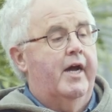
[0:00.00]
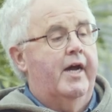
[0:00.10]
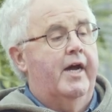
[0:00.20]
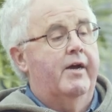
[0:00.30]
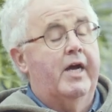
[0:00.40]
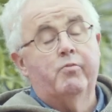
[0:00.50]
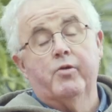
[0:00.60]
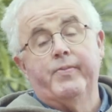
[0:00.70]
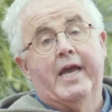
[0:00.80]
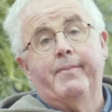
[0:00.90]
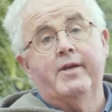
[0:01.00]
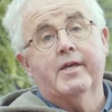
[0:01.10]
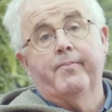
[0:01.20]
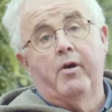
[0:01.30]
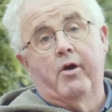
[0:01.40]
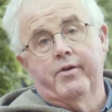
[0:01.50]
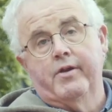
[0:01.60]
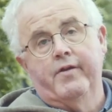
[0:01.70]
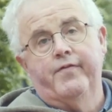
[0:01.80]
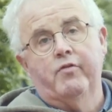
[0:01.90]
and would be happy in a pot
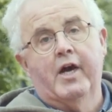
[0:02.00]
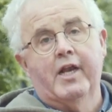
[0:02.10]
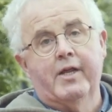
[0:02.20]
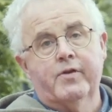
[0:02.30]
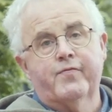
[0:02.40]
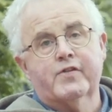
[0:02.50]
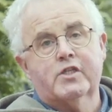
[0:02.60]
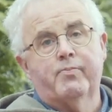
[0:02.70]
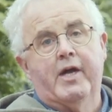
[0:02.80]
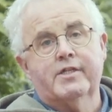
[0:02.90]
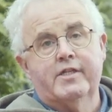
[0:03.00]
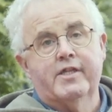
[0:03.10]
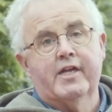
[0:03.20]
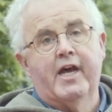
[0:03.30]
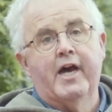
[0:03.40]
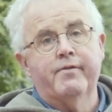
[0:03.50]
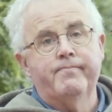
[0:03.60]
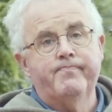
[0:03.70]
if you are limited for space in the garden.